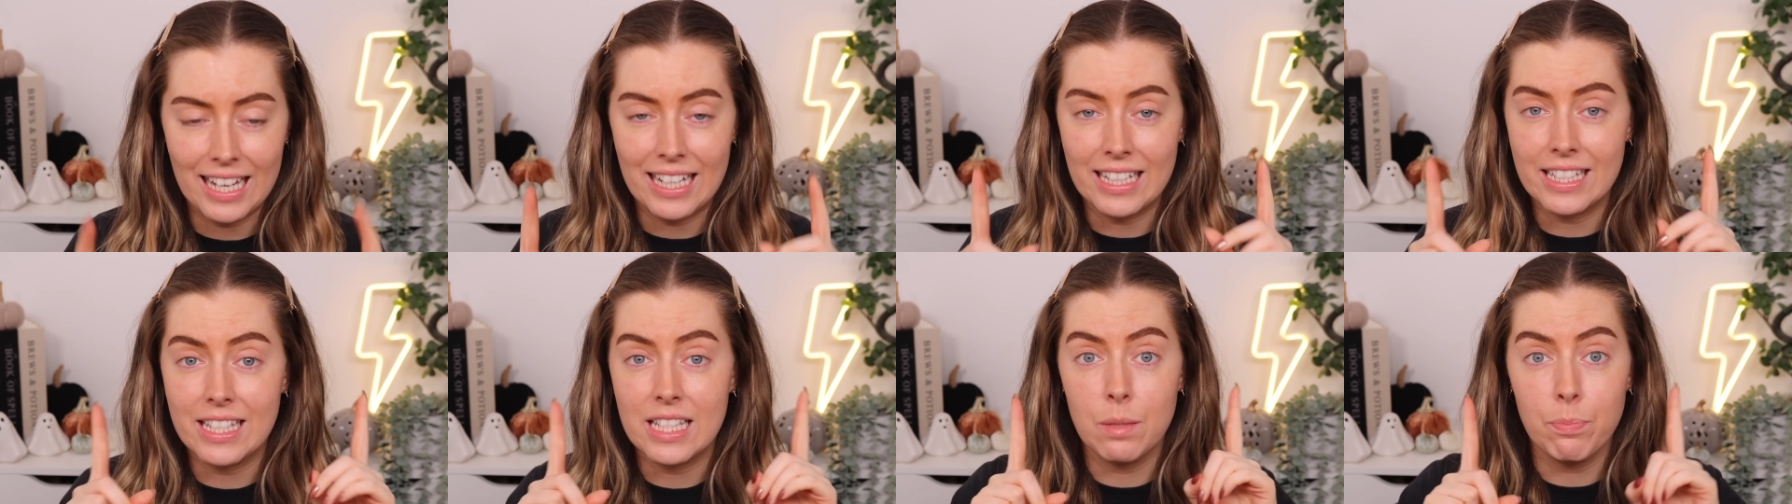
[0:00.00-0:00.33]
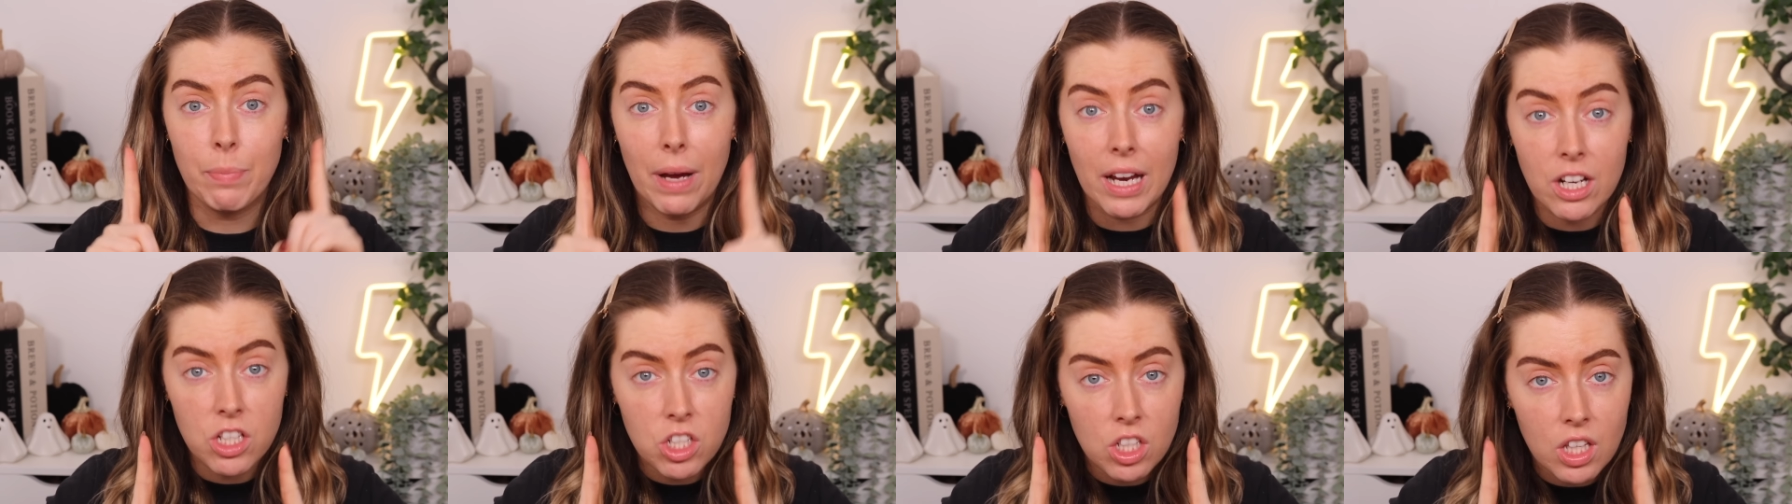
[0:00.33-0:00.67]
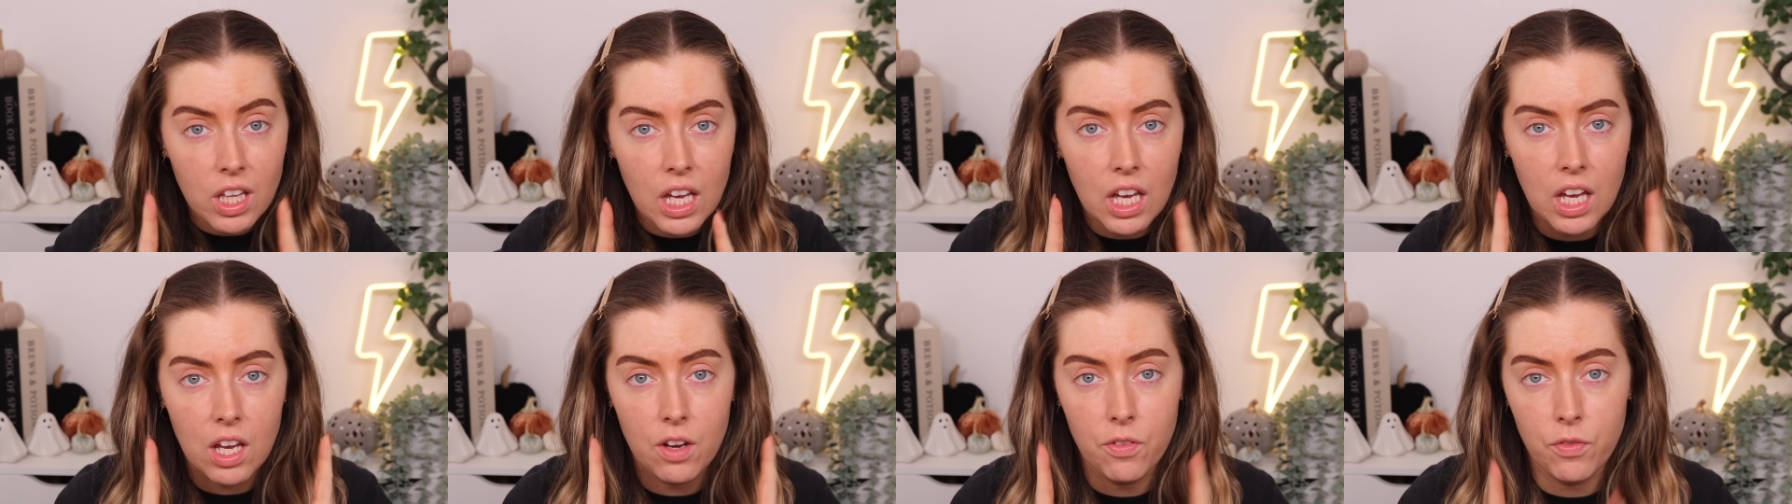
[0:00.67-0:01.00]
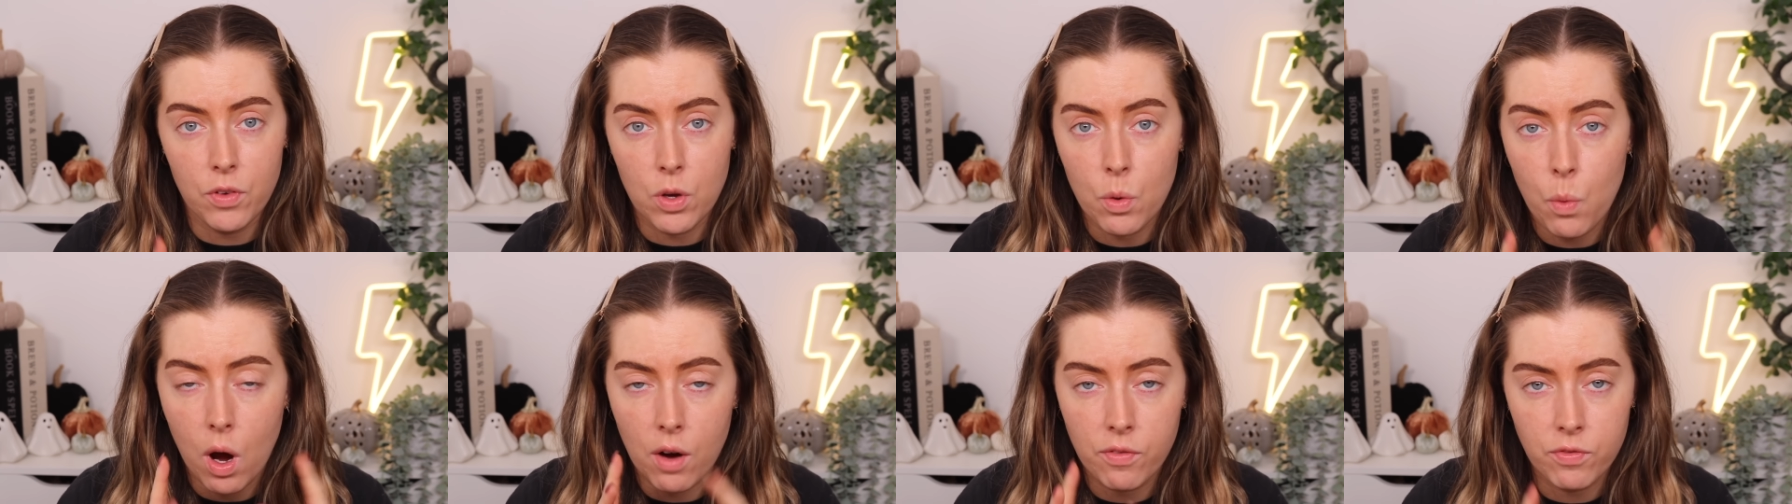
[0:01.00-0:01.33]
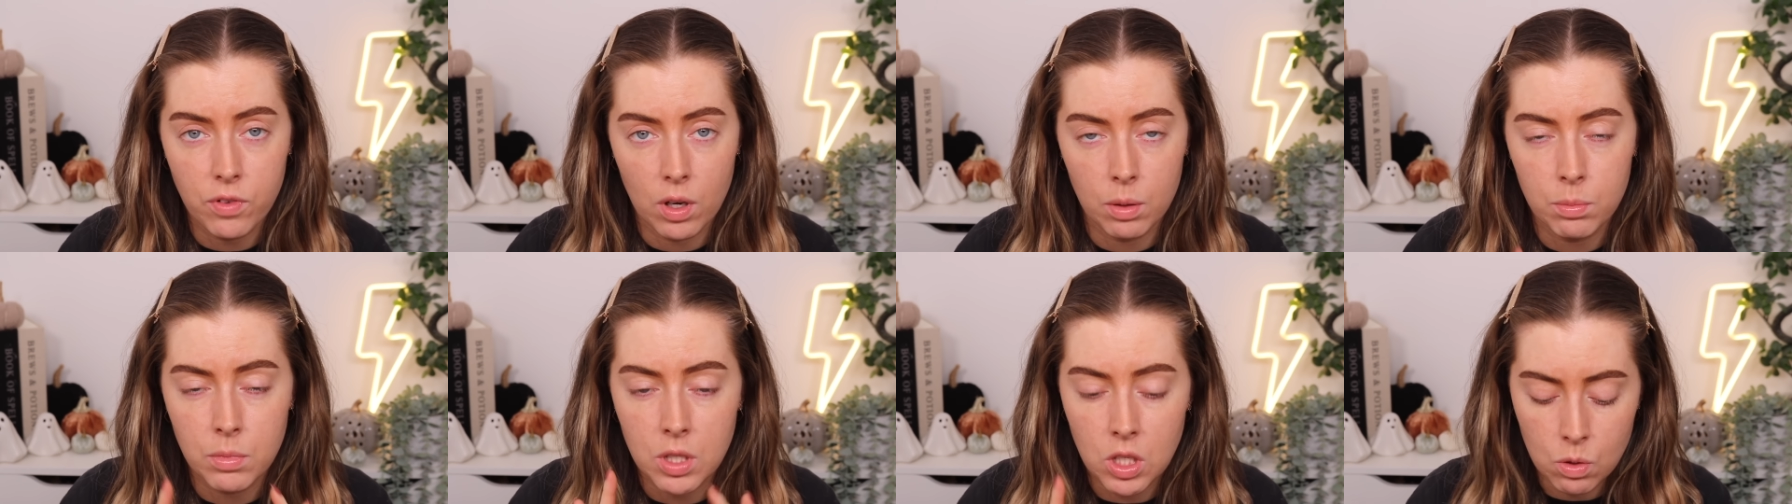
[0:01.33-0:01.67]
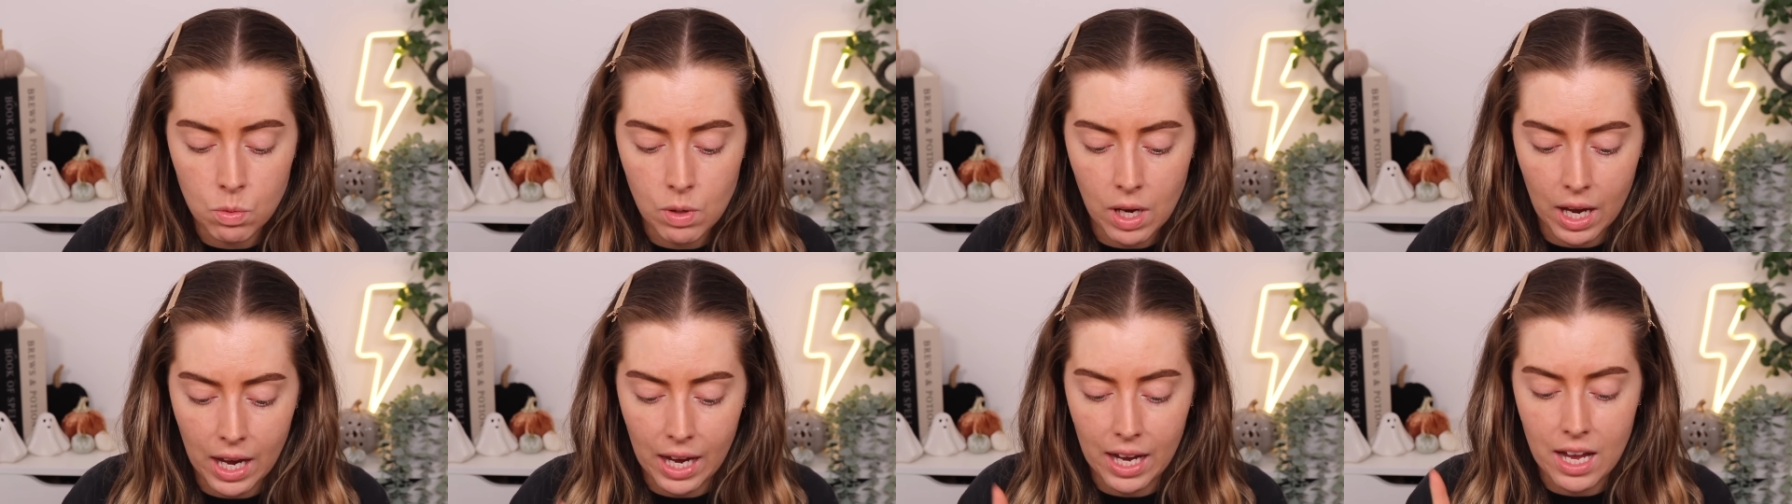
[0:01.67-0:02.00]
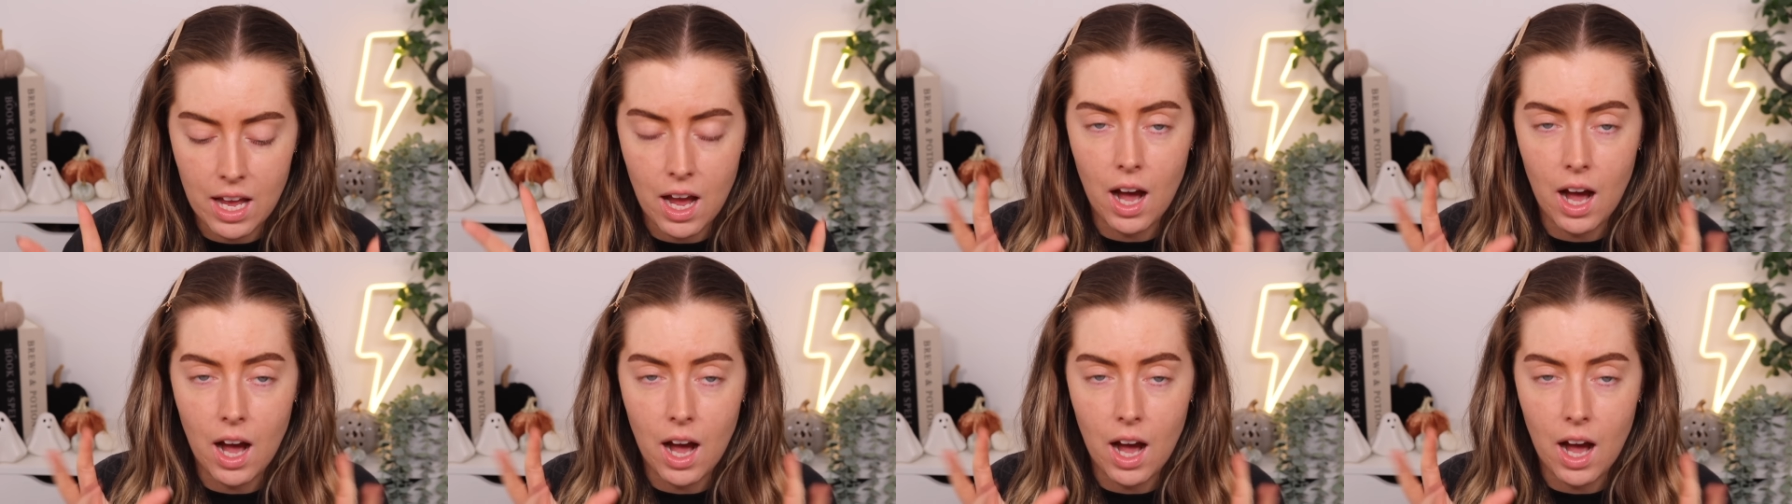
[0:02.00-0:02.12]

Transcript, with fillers: especially if you are from the UK,